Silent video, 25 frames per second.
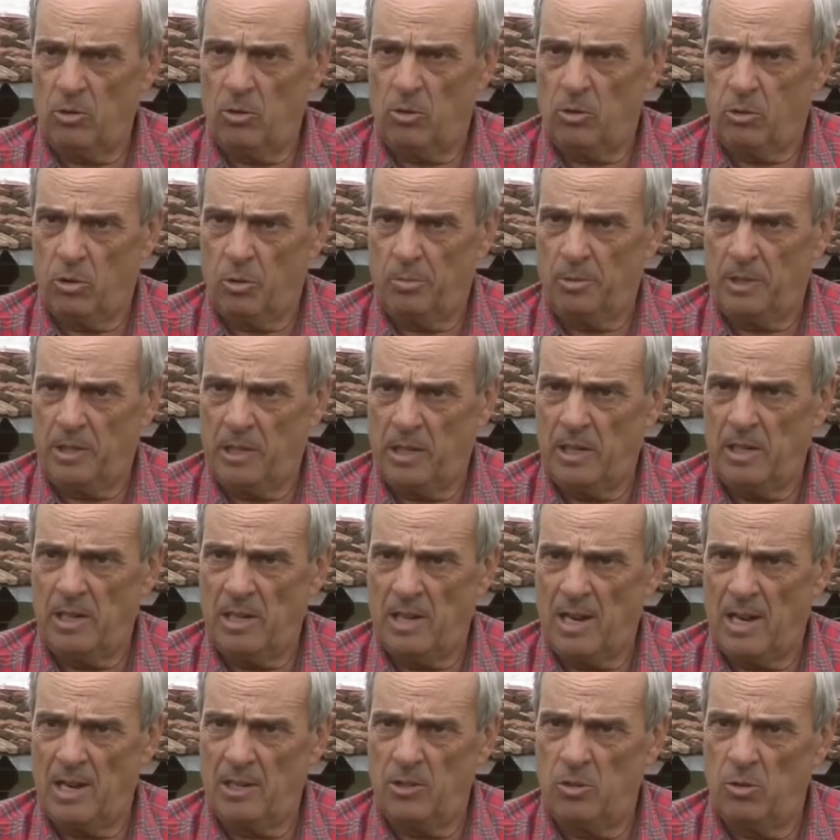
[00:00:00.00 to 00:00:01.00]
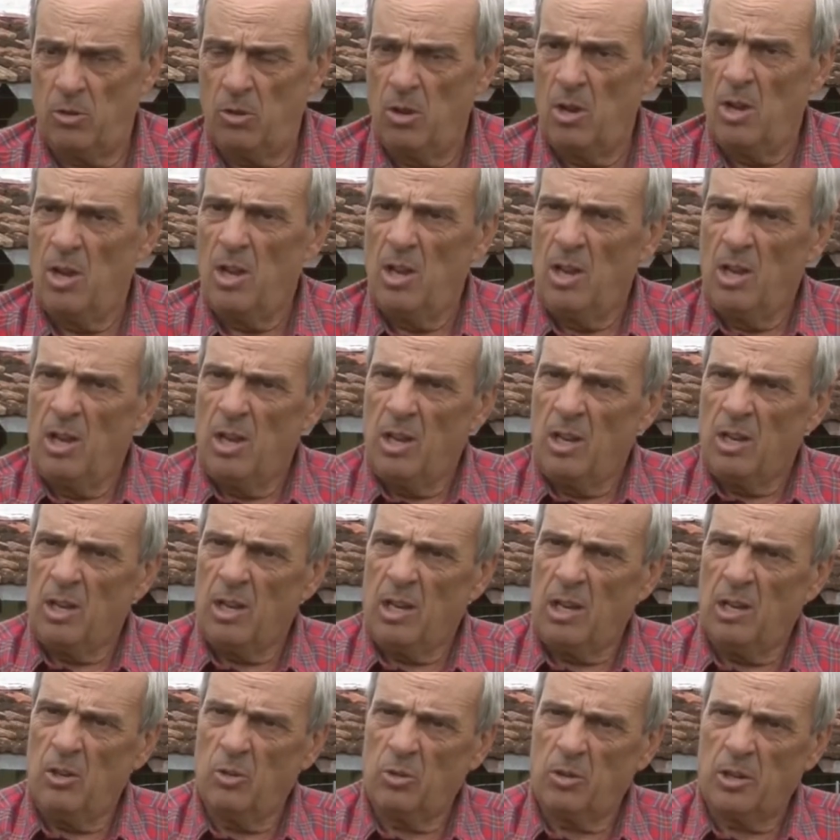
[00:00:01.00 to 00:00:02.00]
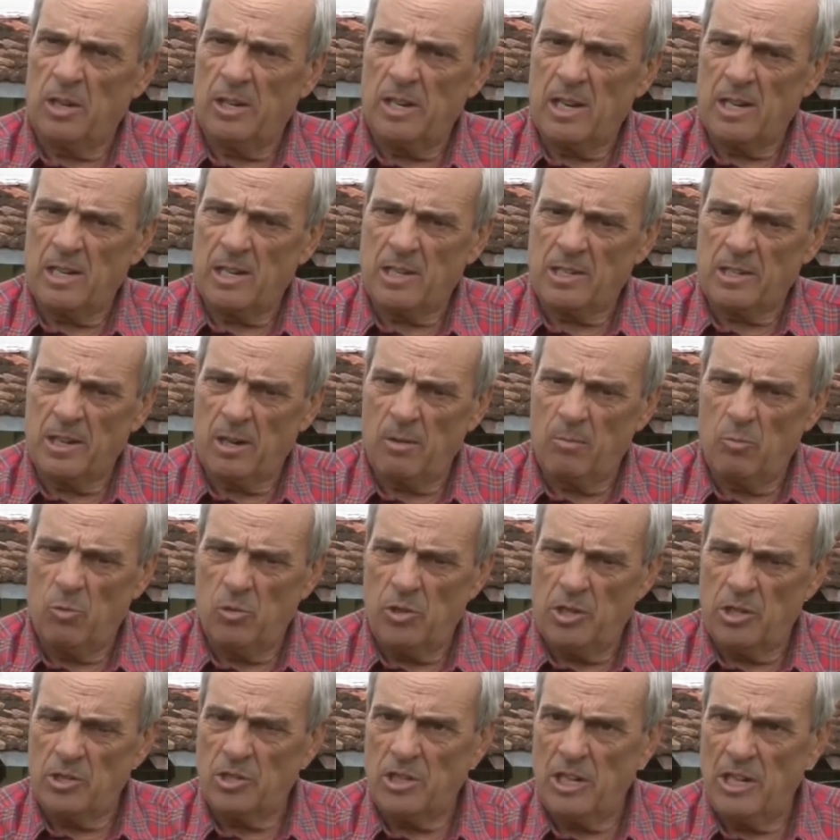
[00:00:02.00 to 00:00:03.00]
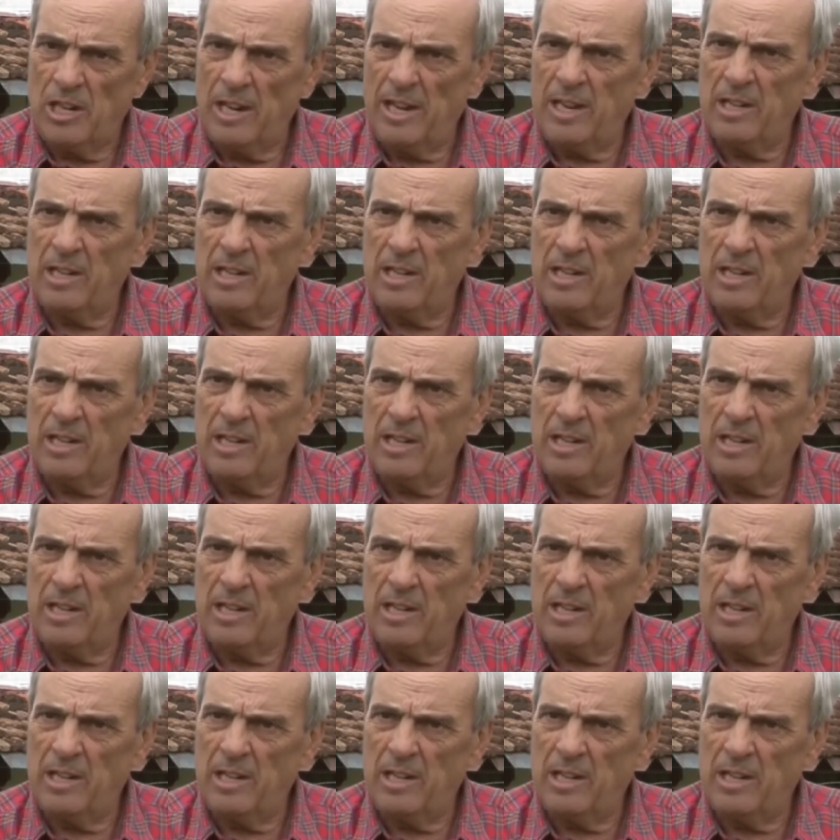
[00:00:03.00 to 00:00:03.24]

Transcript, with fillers: I was obliged to secrecy and not allowed to enter the stable.